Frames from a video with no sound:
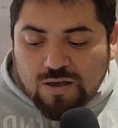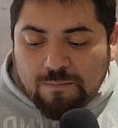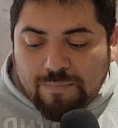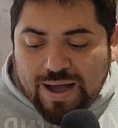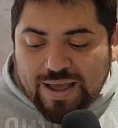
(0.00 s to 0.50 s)

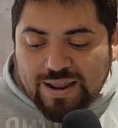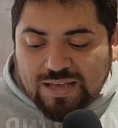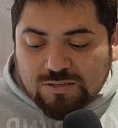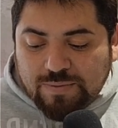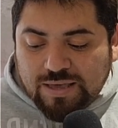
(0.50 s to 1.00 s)
Mine
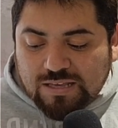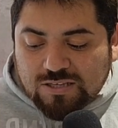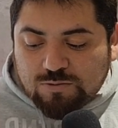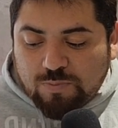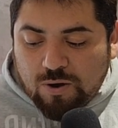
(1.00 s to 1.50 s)
has been
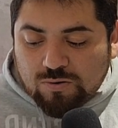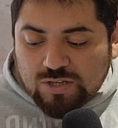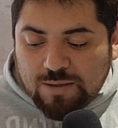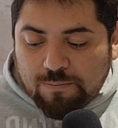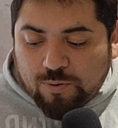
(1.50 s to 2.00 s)

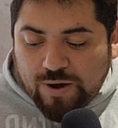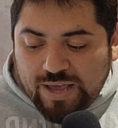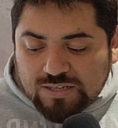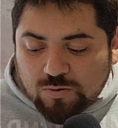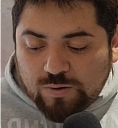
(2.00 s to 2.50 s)
exposed in
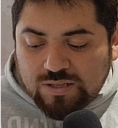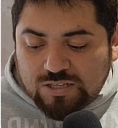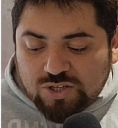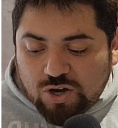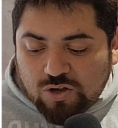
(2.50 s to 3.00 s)
press with the
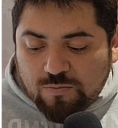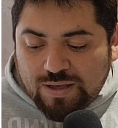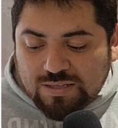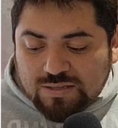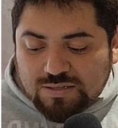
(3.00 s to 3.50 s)

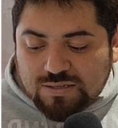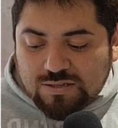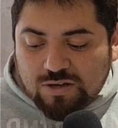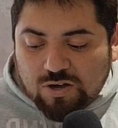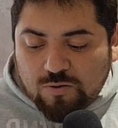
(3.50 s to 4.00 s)
document
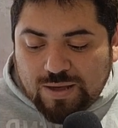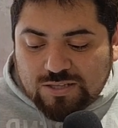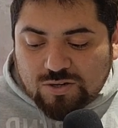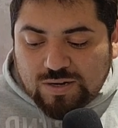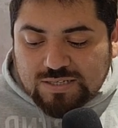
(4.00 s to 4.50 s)

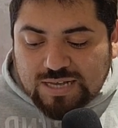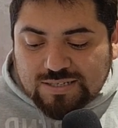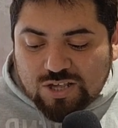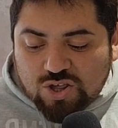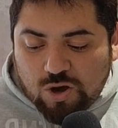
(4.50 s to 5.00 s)
documentaries
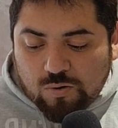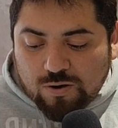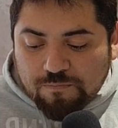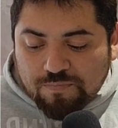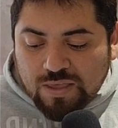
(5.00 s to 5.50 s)
as a joke.